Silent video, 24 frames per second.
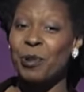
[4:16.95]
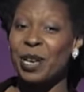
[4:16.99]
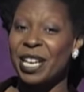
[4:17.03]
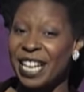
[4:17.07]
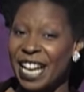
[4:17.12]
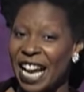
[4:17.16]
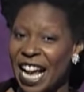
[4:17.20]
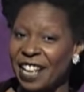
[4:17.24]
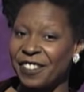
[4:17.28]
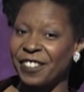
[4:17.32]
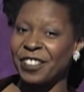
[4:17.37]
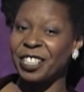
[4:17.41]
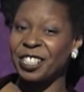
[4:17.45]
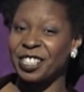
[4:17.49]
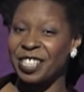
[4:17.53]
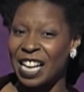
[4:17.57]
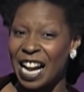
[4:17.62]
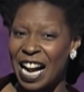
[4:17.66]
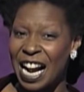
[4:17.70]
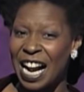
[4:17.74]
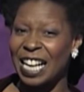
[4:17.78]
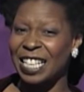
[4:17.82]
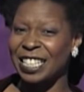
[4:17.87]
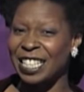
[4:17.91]
we gather to
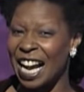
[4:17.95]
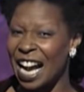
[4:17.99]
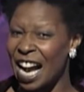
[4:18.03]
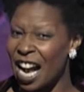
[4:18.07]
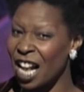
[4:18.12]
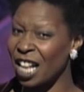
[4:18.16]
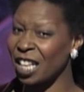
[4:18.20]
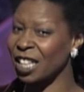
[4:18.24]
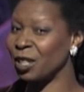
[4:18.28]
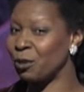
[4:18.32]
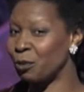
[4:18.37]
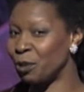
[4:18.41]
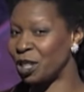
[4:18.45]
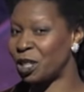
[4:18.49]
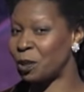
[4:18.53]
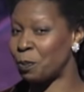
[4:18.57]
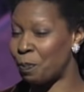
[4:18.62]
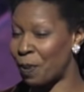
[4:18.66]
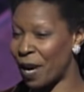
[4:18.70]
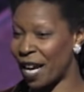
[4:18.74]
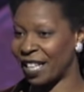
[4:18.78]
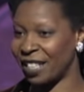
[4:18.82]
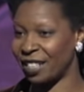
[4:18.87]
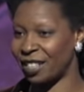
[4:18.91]
honor Hollywood's
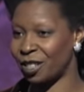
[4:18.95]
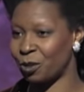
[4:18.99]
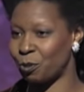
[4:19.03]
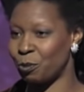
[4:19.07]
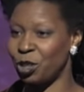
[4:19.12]
best,